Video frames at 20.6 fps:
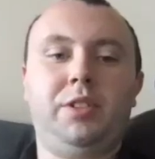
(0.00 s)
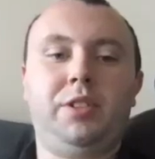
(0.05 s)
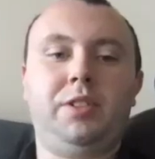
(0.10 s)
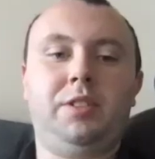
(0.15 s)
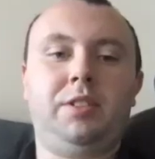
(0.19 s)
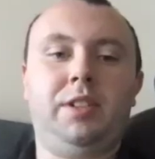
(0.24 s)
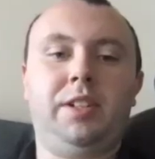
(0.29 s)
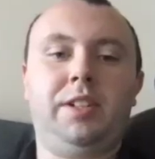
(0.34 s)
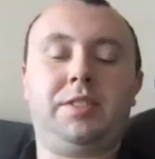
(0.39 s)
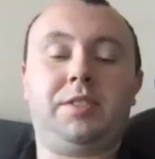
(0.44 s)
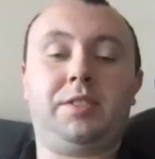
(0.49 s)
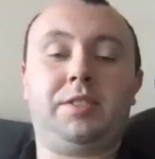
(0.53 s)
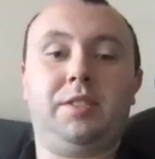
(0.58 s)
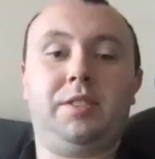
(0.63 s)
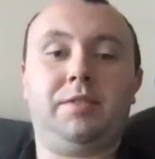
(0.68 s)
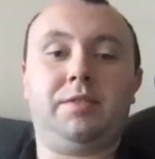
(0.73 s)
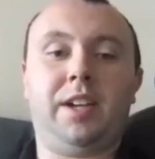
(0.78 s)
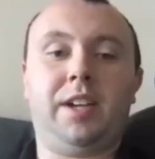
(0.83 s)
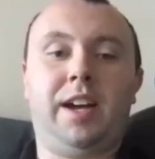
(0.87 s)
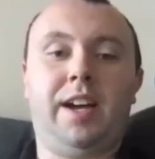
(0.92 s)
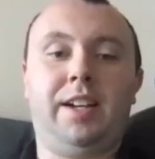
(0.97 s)
a list
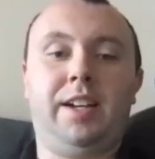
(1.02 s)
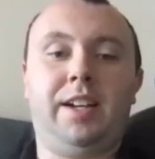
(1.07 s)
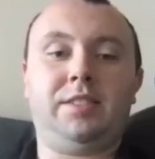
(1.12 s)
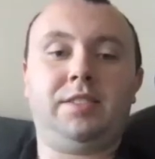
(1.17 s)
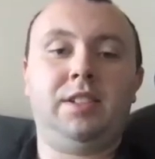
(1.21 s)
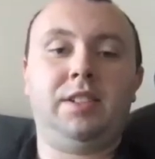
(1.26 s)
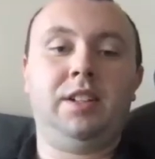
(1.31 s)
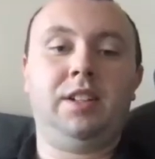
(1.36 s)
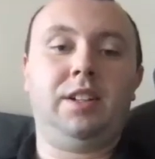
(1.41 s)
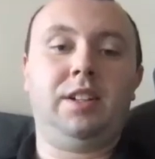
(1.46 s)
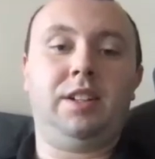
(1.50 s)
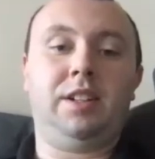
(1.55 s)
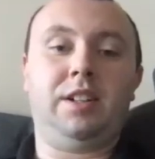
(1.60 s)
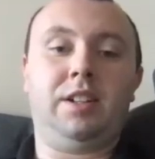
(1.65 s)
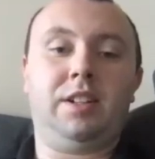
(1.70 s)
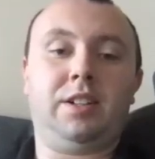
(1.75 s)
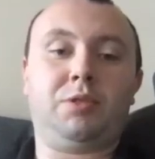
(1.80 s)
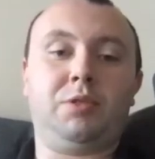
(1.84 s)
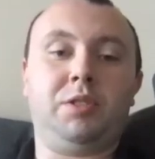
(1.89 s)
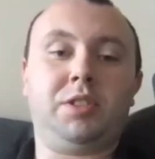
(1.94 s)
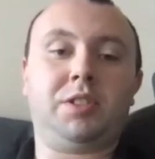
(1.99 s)
of guys
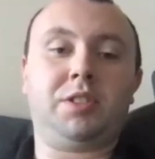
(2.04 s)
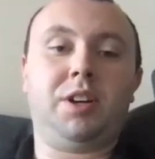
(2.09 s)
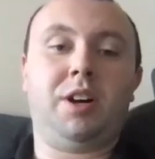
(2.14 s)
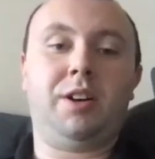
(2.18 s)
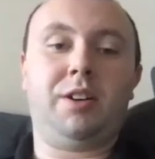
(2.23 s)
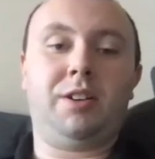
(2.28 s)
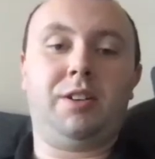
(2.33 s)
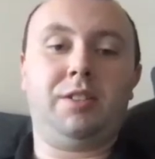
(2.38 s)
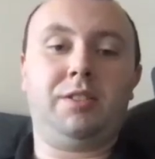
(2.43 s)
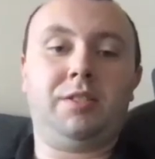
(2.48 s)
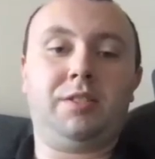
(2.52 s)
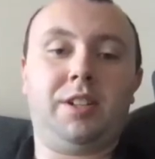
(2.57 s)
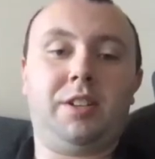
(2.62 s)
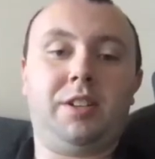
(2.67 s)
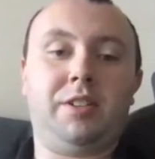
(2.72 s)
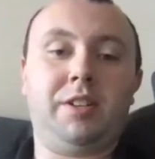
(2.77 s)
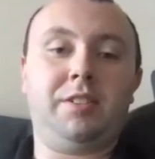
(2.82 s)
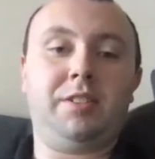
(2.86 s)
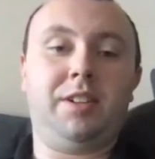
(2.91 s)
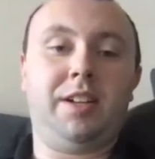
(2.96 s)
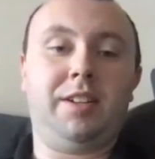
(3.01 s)
Chris Carter,
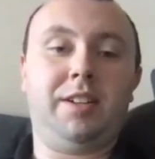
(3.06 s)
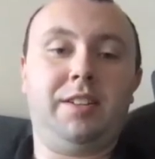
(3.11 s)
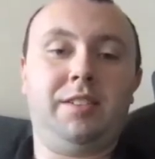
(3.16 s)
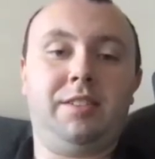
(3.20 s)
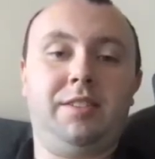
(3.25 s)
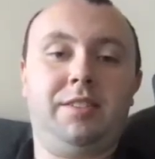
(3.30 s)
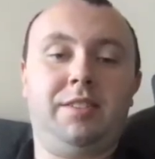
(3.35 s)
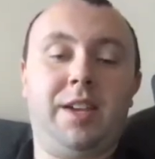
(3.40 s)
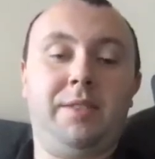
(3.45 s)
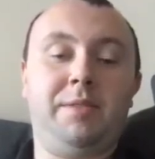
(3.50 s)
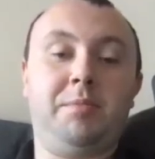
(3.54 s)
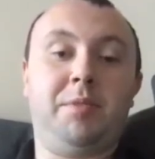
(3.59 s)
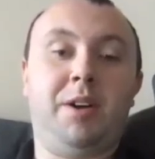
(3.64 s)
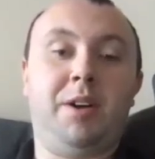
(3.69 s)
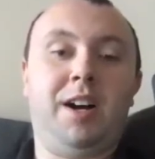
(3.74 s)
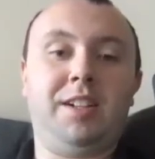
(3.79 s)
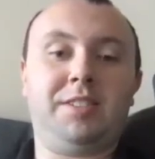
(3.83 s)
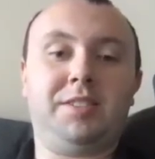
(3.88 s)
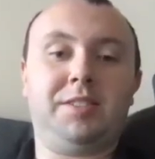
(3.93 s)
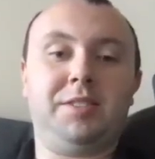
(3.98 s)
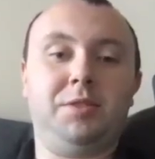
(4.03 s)
Terry Glenn, and David
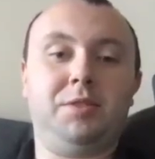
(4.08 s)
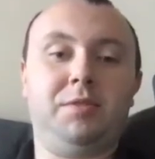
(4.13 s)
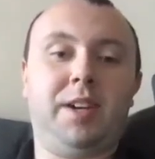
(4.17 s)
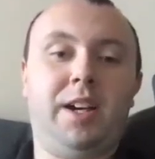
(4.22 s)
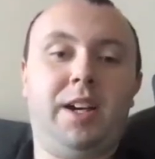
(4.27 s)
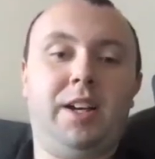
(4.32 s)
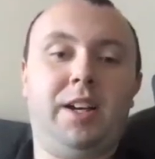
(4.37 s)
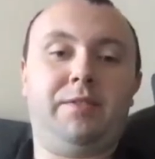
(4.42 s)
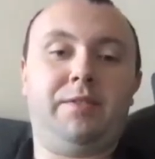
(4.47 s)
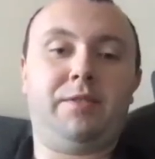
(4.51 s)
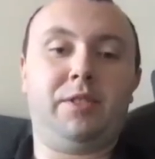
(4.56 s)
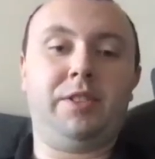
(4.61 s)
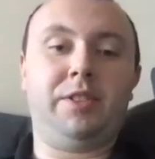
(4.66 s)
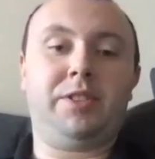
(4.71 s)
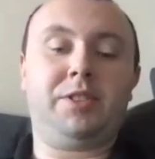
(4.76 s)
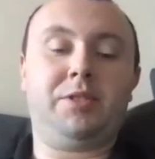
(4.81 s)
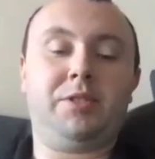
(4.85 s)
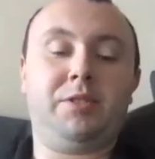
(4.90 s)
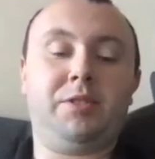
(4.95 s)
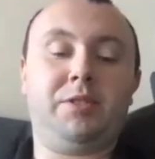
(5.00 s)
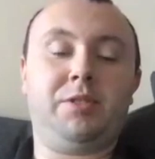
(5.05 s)
Boston, who've had three
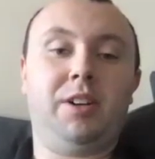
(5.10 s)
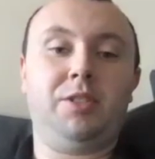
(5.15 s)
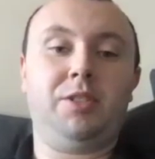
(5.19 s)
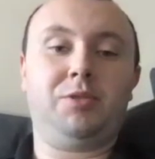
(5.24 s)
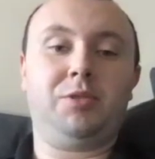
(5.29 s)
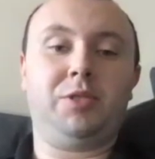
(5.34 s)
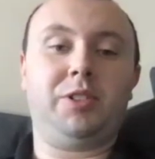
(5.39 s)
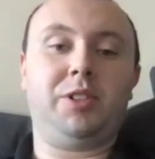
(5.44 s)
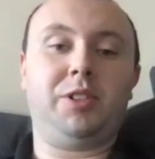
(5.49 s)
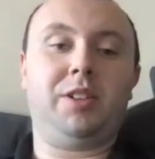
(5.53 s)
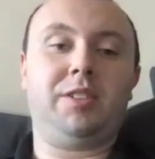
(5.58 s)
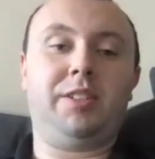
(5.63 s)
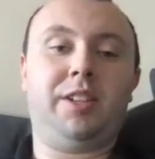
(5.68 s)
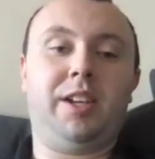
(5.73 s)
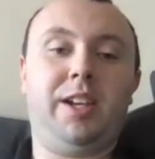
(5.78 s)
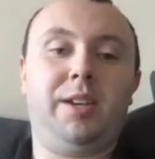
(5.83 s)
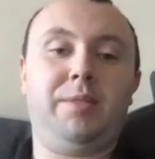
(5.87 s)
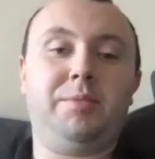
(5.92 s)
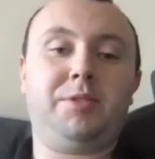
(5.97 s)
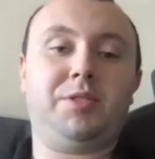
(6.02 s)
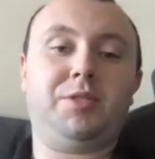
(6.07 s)
straight 100-yard
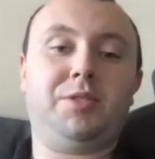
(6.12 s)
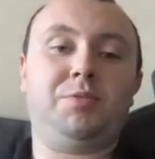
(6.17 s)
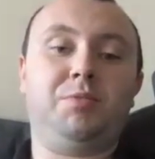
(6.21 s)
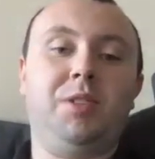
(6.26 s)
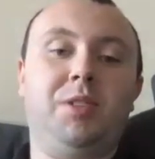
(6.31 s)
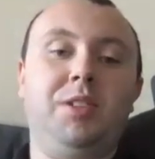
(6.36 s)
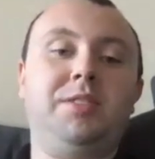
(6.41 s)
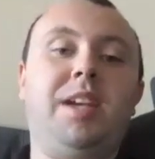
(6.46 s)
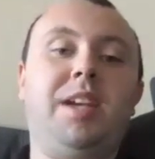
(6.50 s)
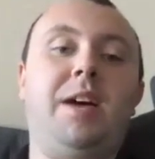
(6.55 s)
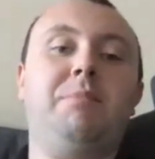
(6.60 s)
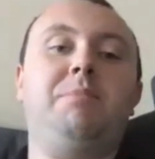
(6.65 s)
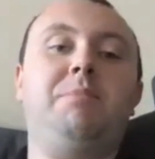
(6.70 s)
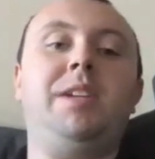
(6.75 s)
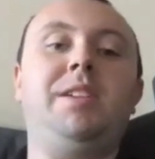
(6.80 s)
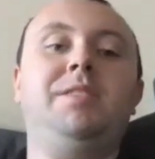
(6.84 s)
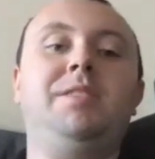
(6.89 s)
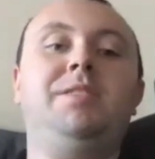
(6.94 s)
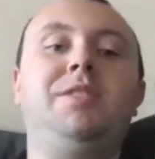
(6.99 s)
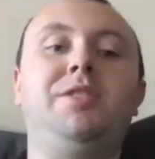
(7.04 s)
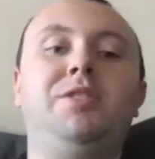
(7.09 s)
games. Just what does that
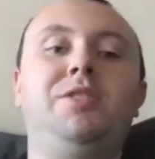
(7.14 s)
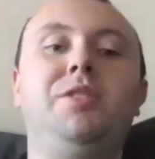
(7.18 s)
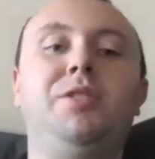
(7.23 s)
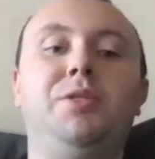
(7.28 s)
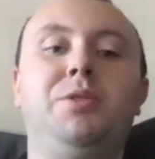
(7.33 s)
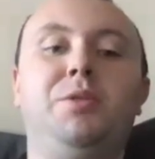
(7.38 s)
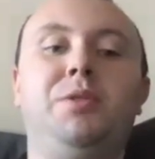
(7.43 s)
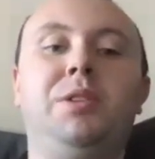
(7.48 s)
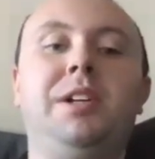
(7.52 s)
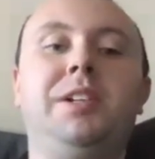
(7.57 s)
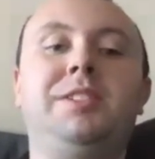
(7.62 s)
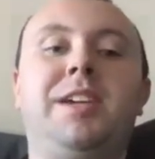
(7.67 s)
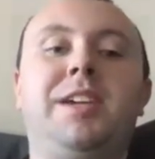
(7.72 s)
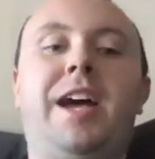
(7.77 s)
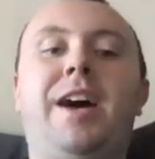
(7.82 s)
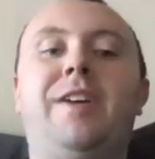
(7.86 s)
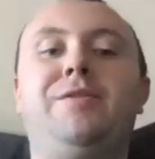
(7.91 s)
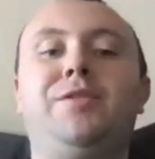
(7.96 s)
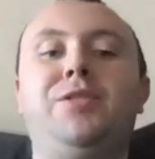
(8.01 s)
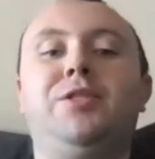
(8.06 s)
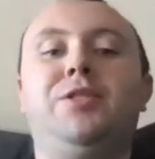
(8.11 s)
mean to you to
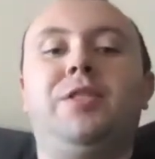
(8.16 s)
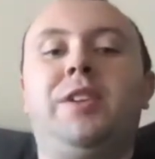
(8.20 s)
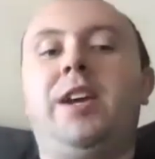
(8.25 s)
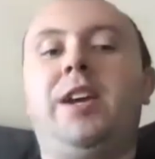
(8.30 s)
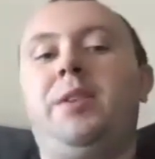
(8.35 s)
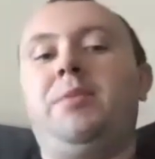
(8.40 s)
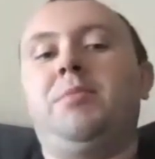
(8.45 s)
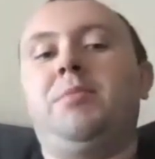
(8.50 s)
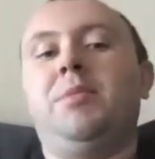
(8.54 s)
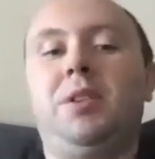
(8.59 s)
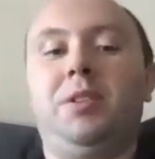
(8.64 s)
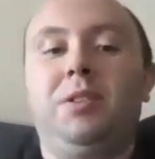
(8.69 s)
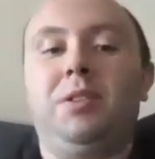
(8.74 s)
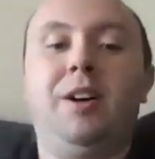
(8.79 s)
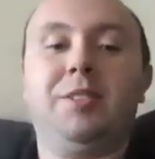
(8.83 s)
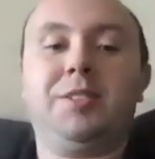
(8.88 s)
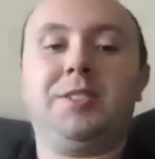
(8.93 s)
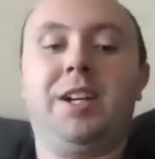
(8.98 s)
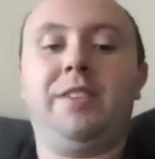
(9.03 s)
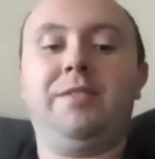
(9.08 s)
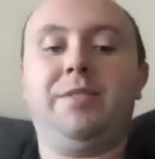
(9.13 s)
have your name
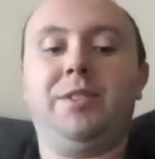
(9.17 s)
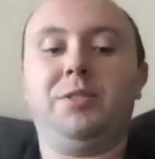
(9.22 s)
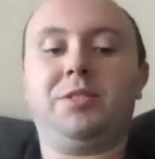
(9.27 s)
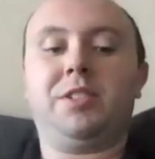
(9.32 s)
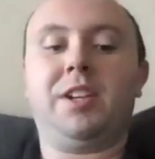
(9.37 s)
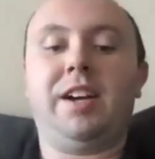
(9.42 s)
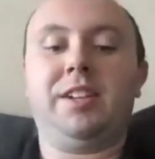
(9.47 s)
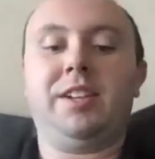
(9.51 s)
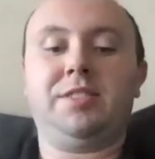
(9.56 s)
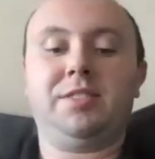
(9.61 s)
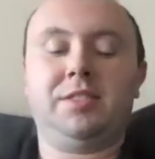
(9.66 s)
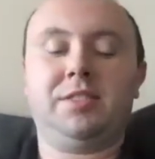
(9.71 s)
alongside those guys?